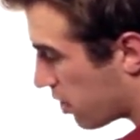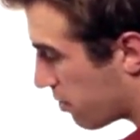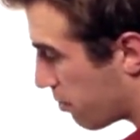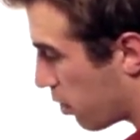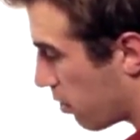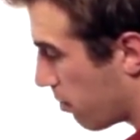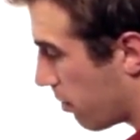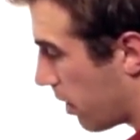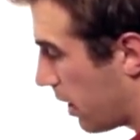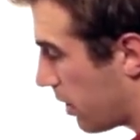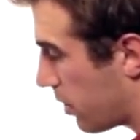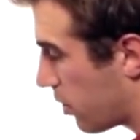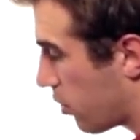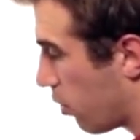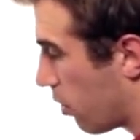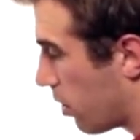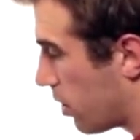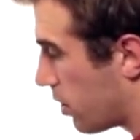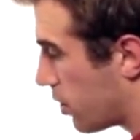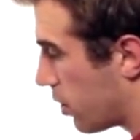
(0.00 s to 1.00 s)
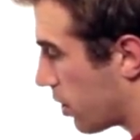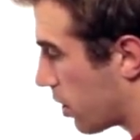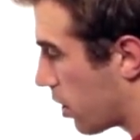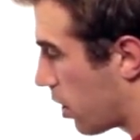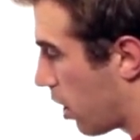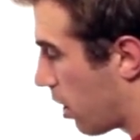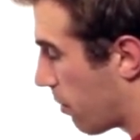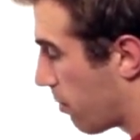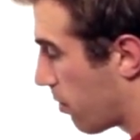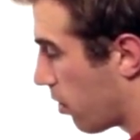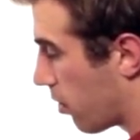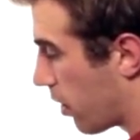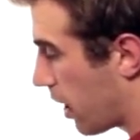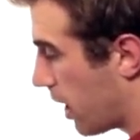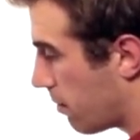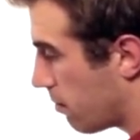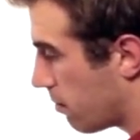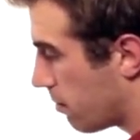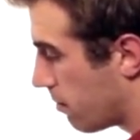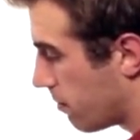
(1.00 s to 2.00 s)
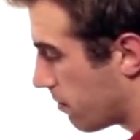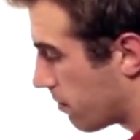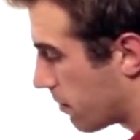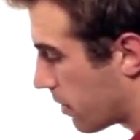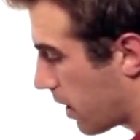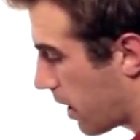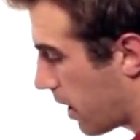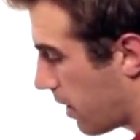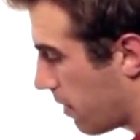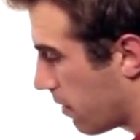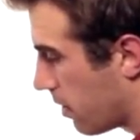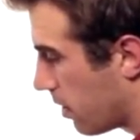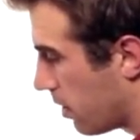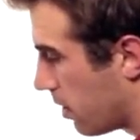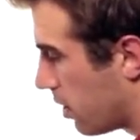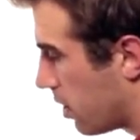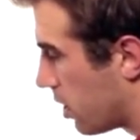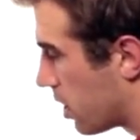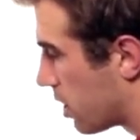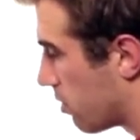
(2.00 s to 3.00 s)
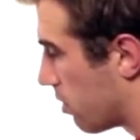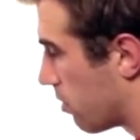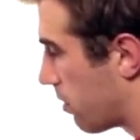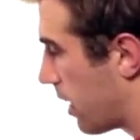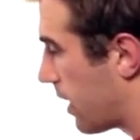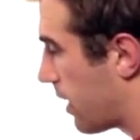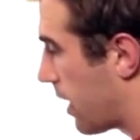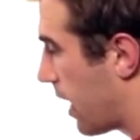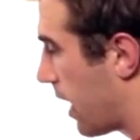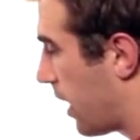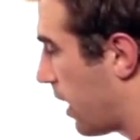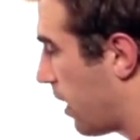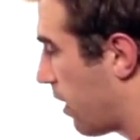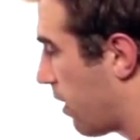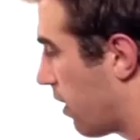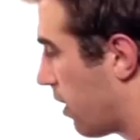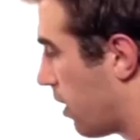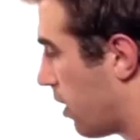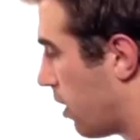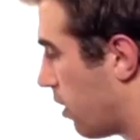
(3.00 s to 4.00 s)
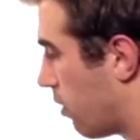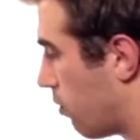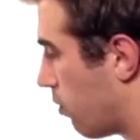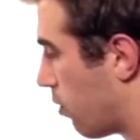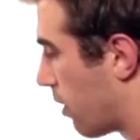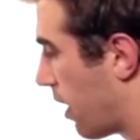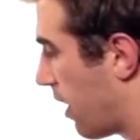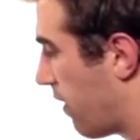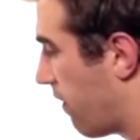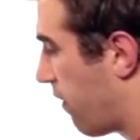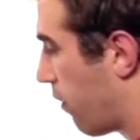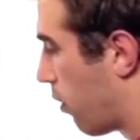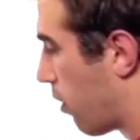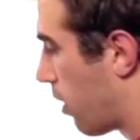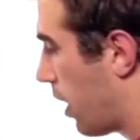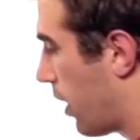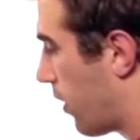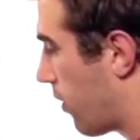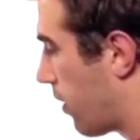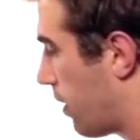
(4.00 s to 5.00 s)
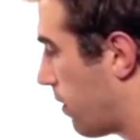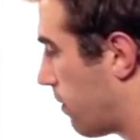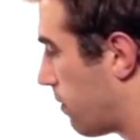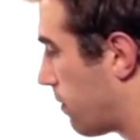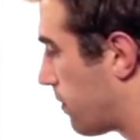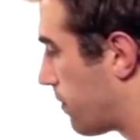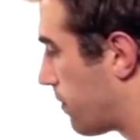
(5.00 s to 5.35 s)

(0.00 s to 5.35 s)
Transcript: per month towards your car program. Okay, so we'll write that here. We'll write 400.